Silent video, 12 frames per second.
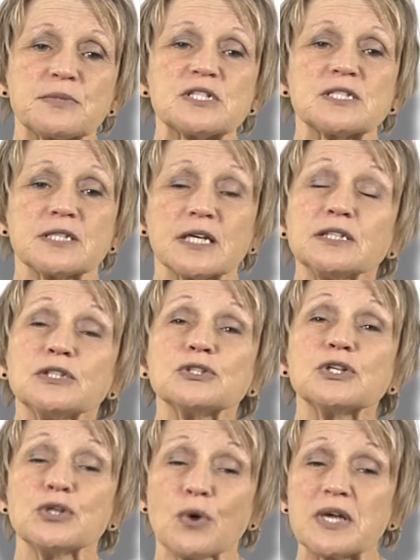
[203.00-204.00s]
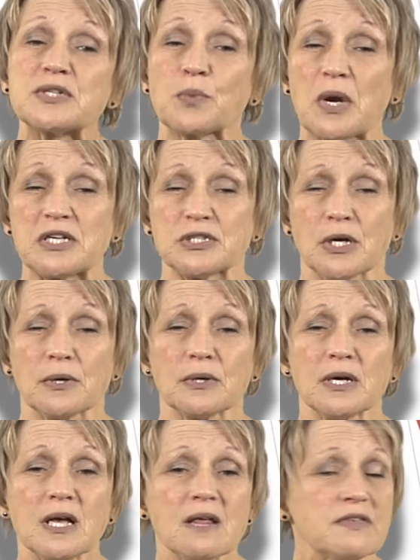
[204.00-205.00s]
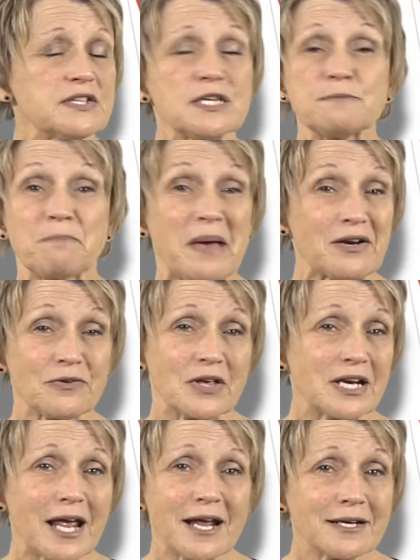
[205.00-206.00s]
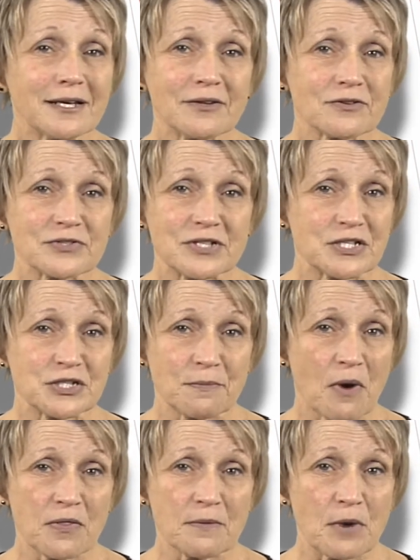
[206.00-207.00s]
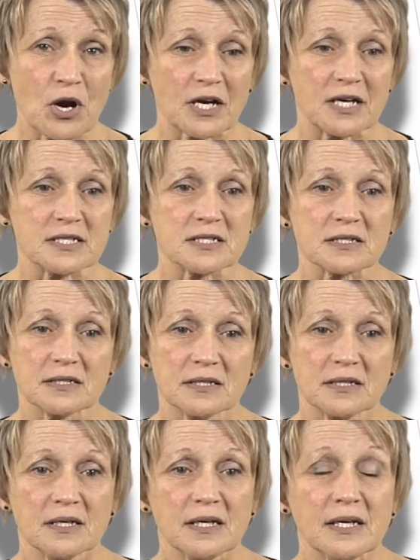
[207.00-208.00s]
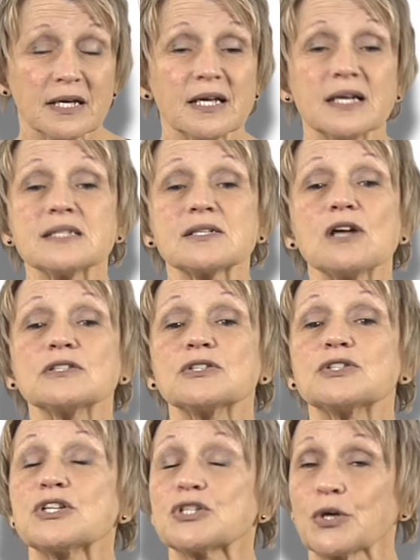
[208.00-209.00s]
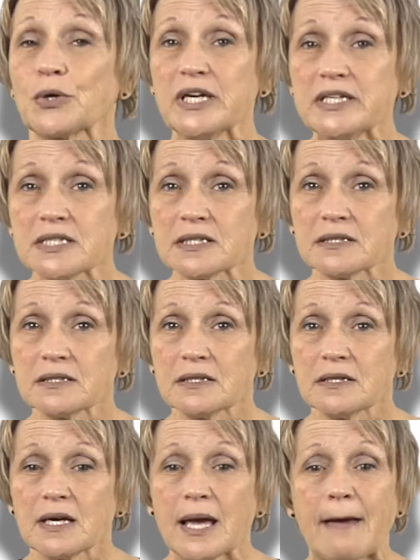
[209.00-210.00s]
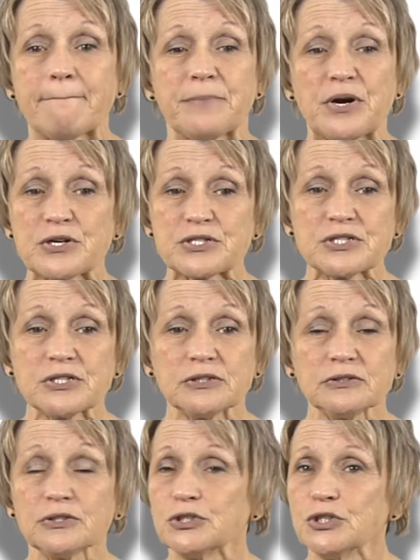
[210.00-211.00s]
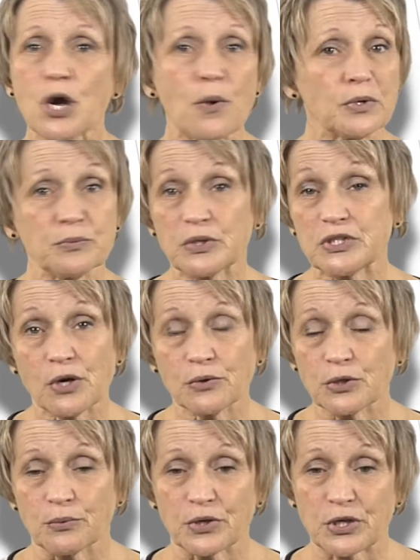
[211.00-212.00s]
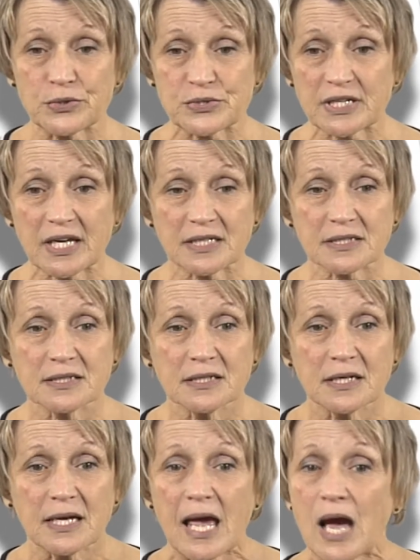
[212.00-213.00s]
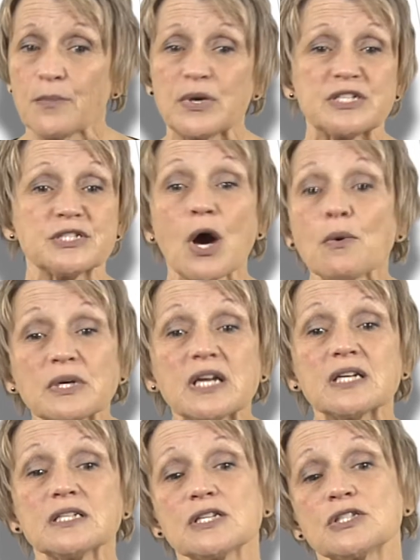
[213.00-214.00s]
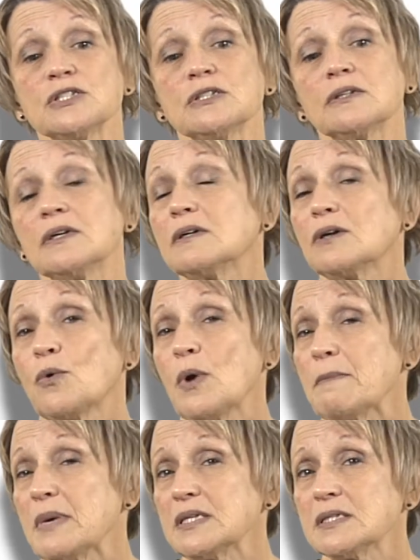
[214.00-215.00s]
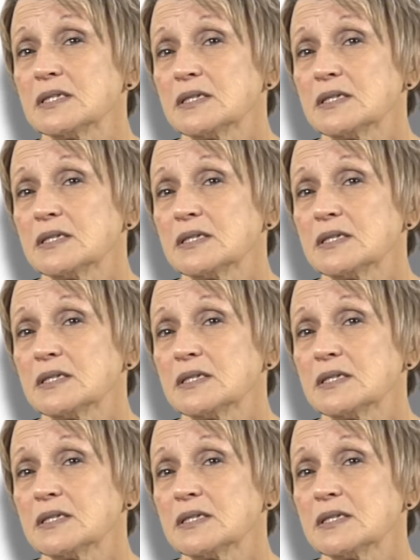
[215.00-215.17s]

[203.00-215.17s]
signal-to-noise ratio. This is better than any other system on the market. It is also discreet and personal. No one would know you were using it, and we don't need additional equipment,